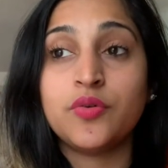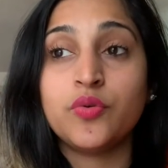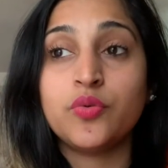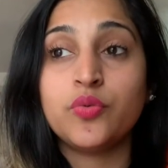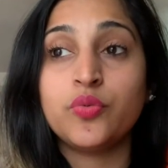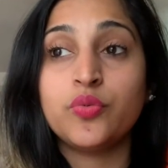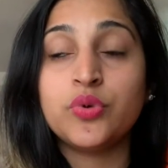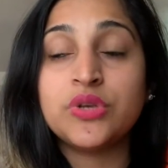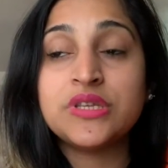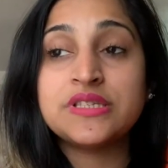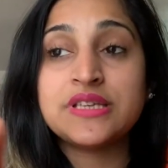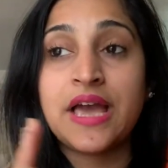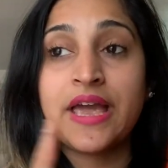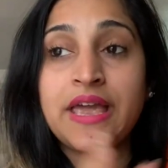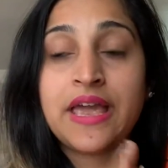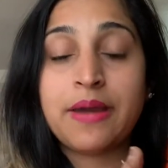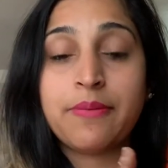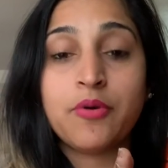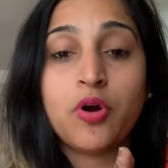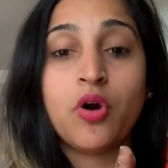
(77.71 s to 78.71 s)
which I
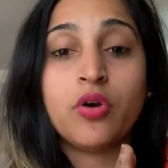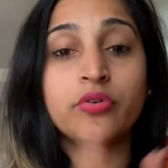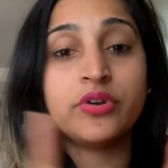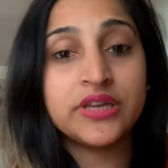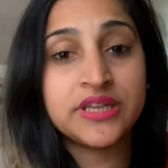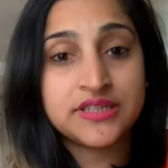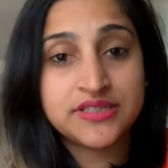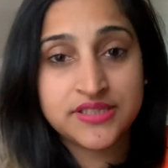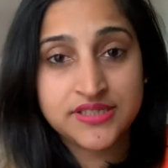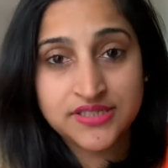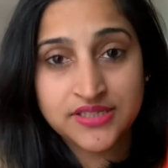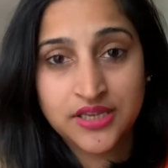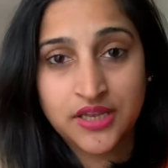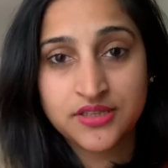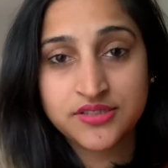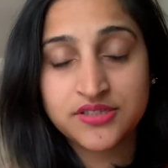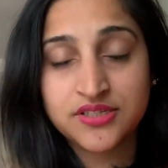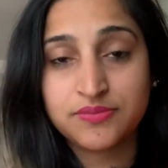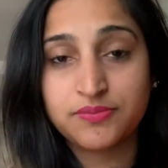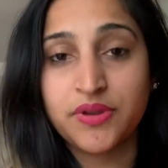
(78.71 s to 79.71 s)
have already
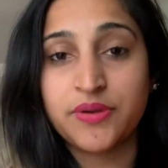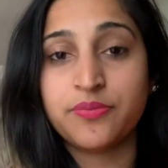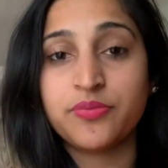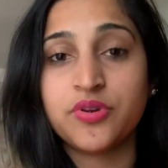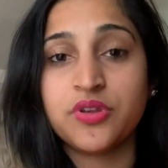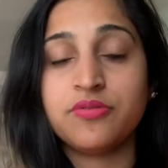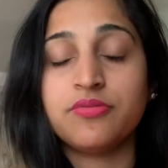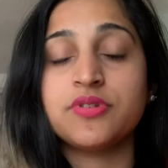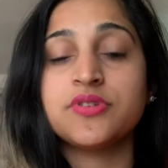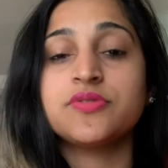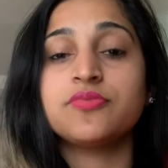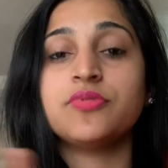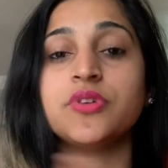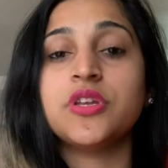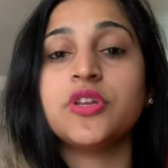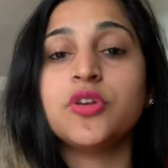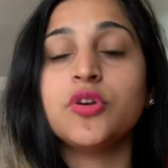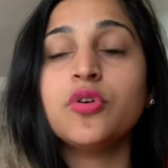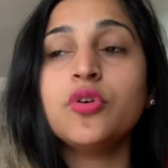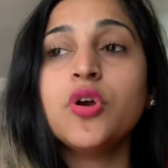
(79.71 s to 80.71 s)
discussed in my previous
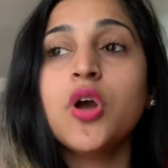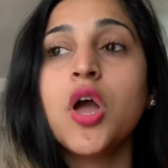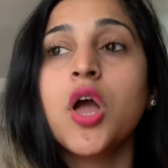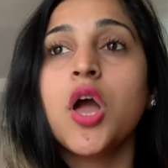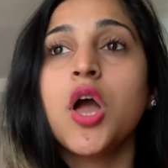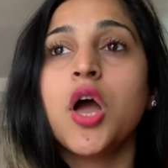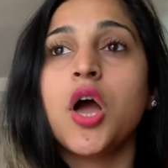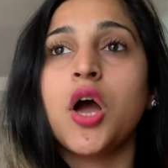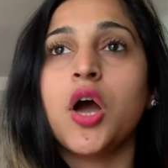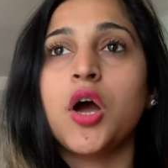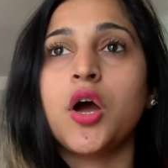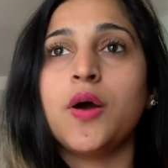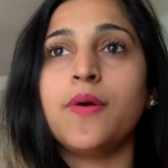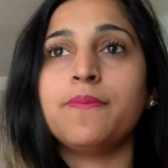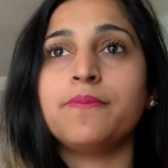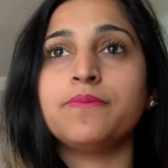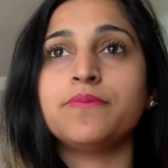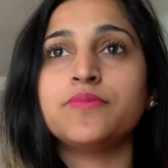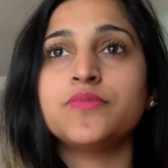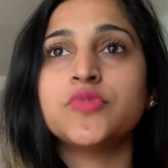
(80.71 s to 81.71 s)
video.
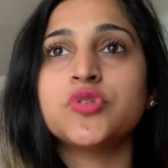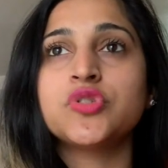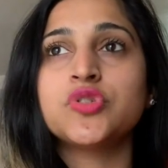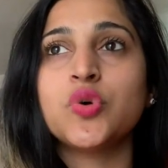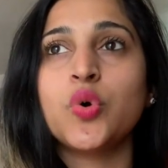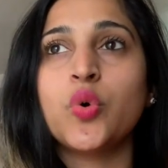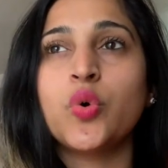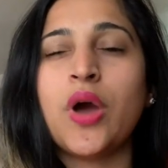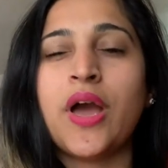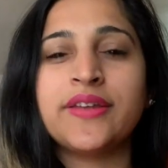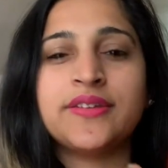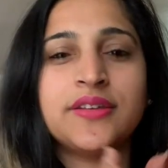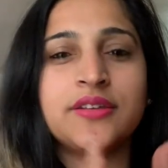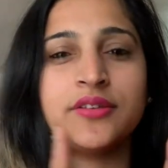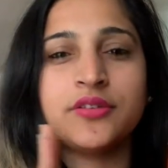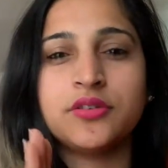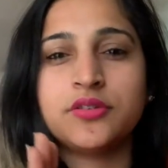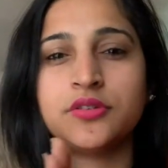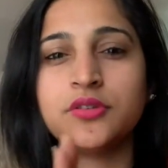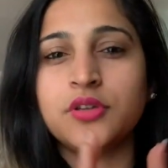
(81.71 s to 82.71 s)
So I
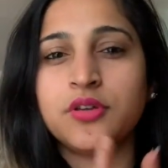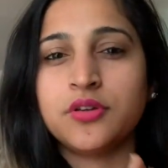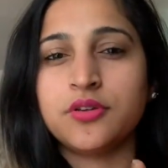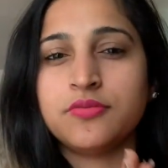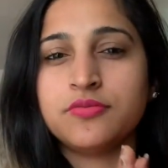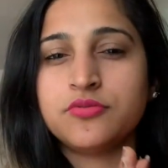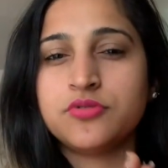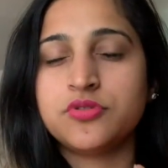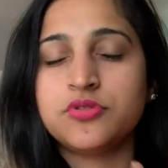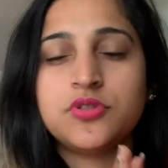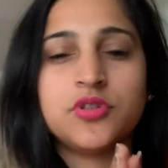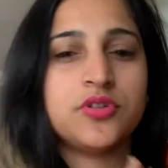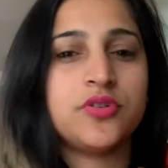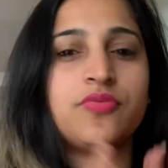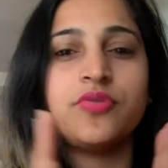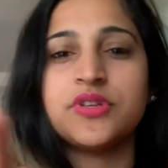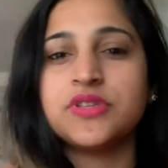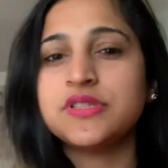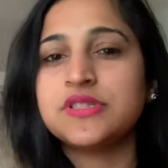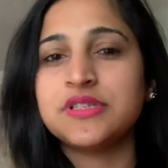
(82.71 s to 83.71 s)
think the
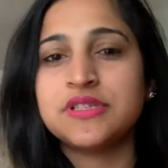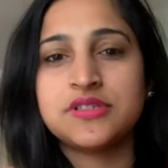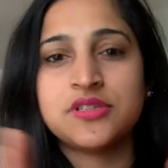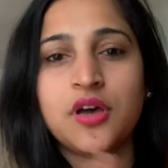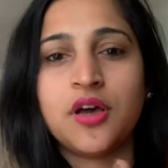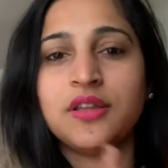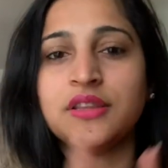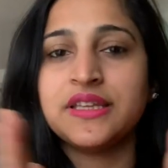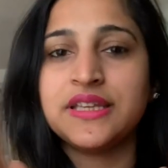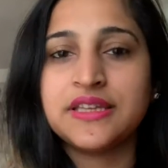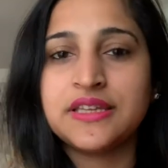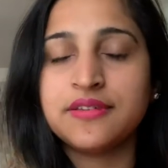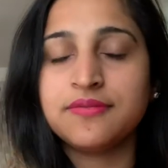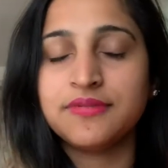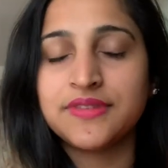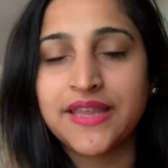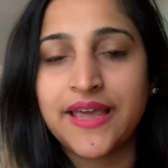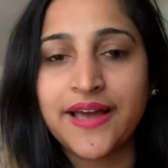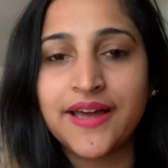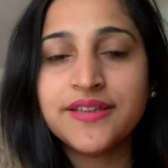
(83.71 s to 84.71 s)
difference is only
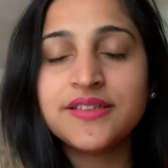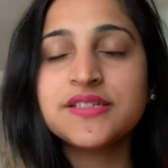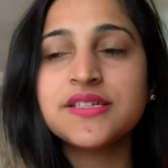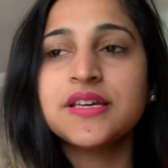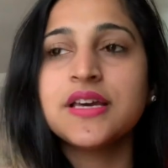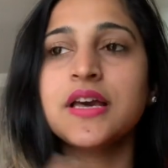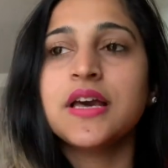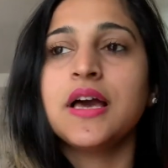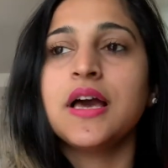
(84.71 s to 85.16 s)
that.